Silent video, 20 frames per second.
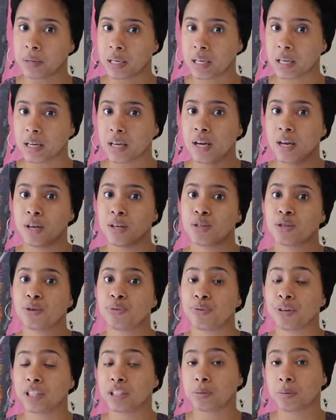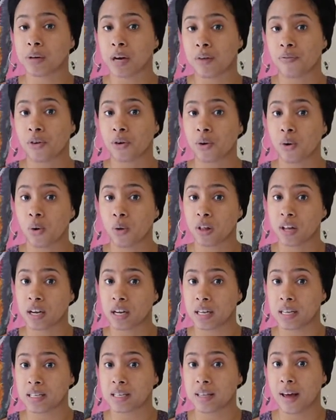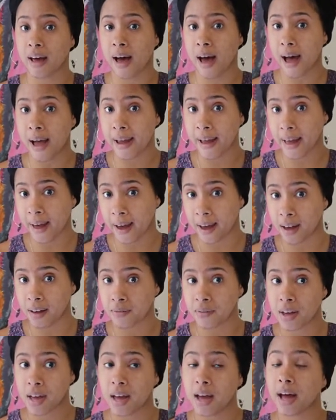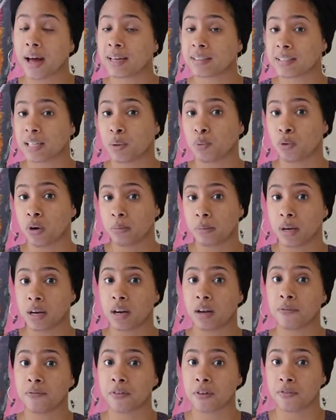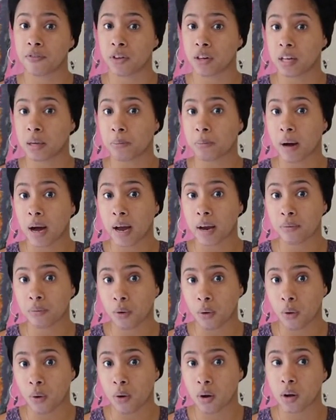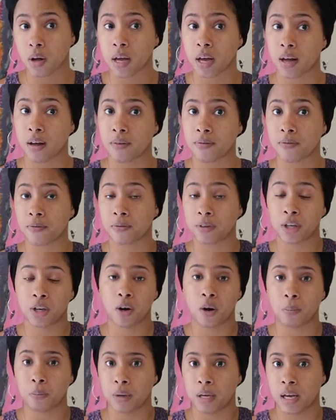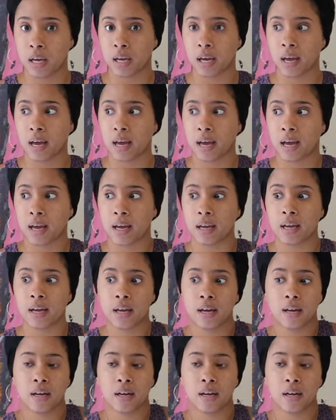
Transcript: me to reach whatever goal it is that I have as a woman in fulfilling my role of, you know, being a